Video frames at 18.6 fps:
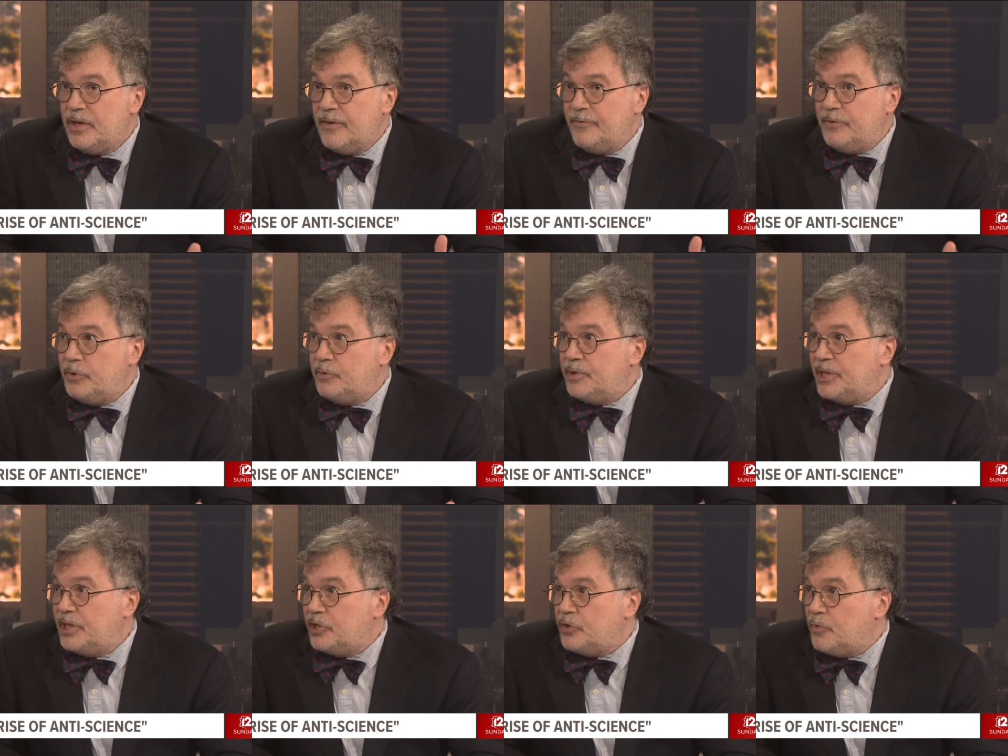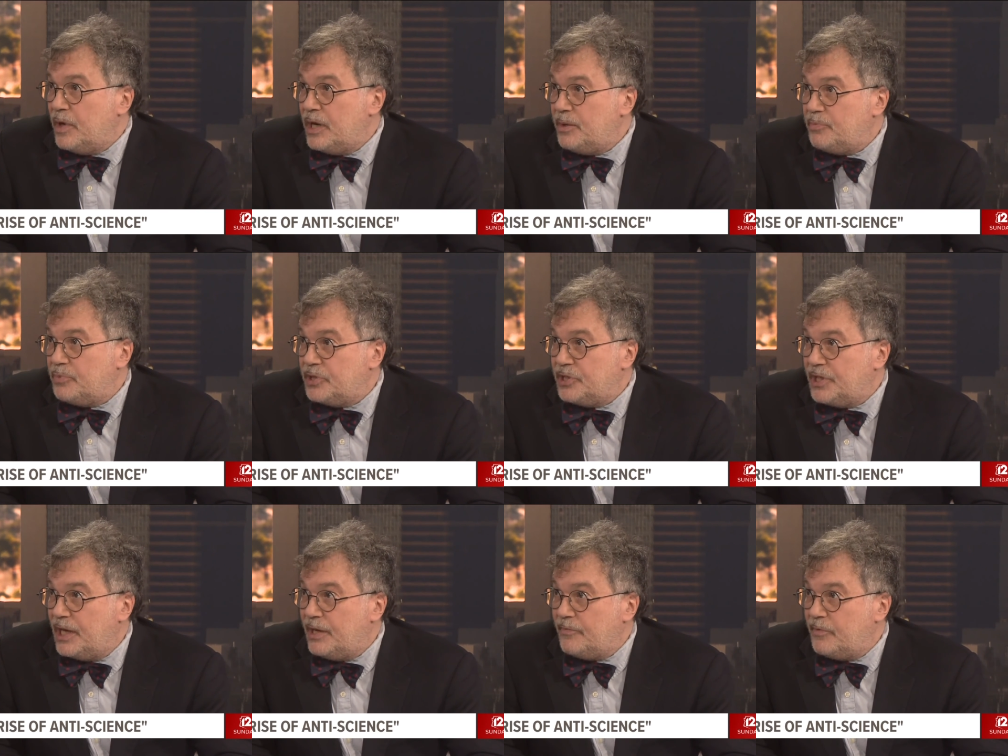Fewer than
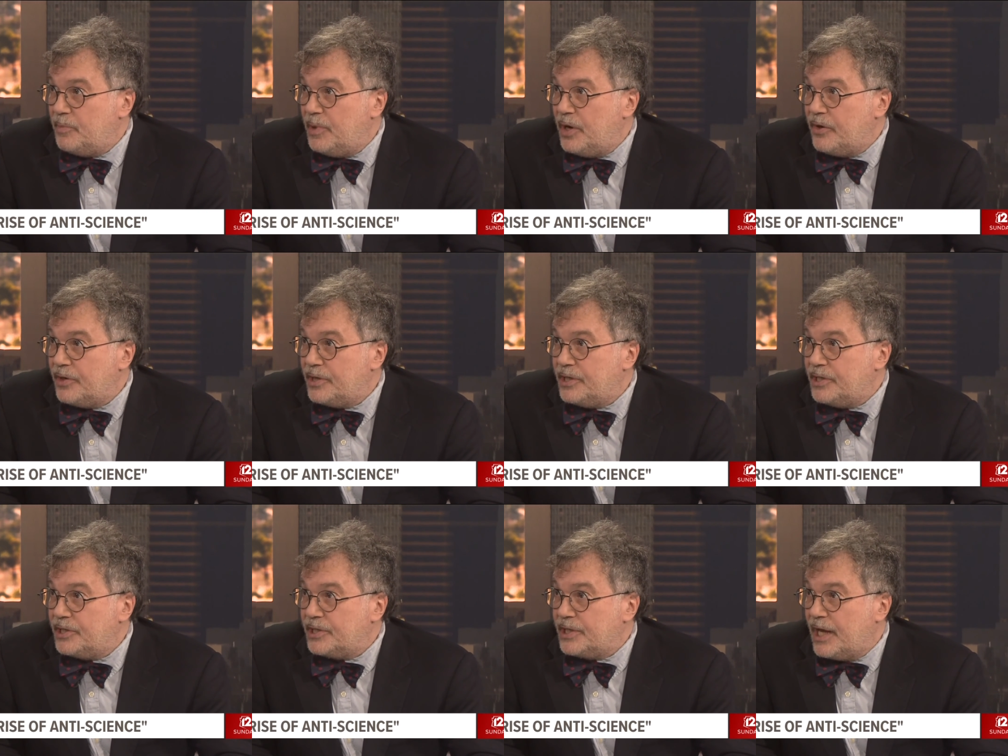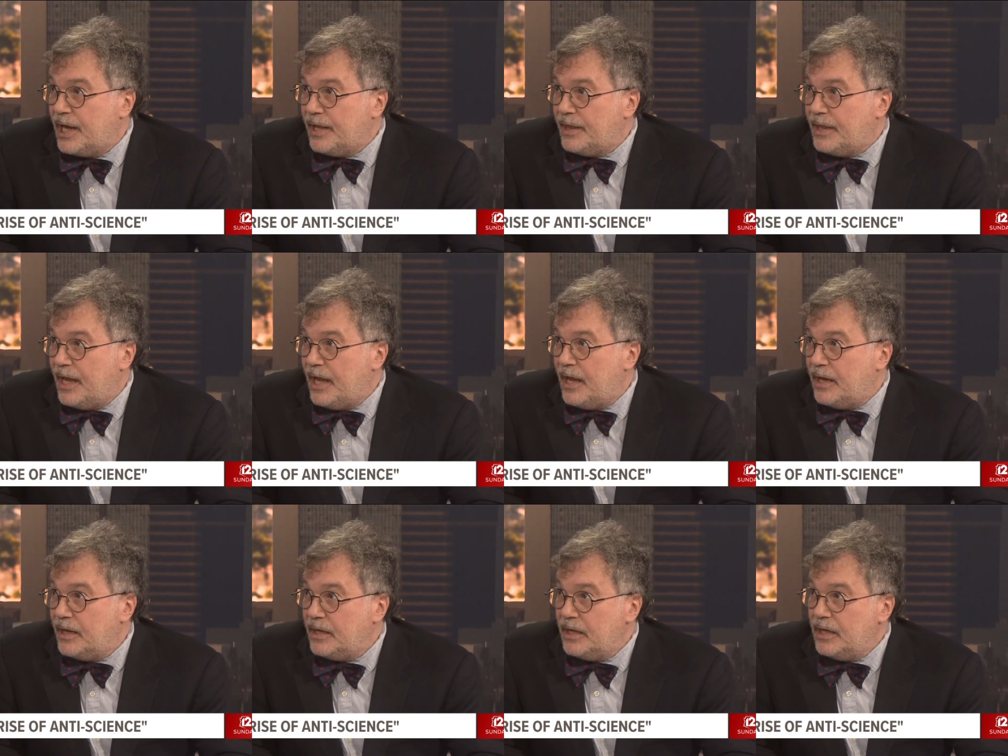20% of Americans got
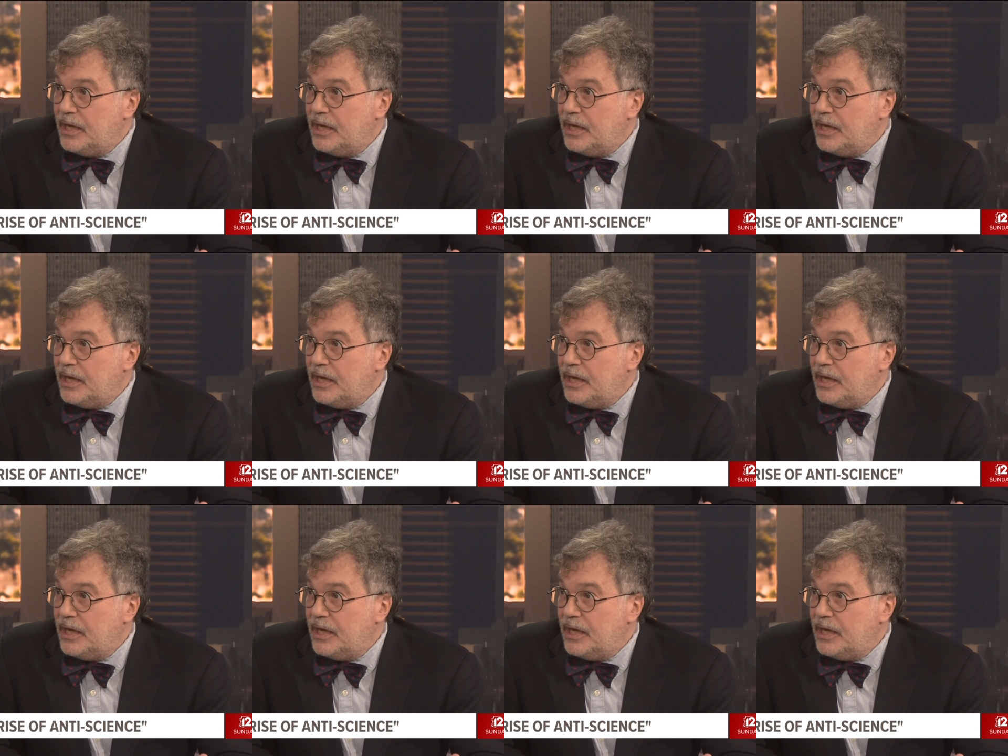that.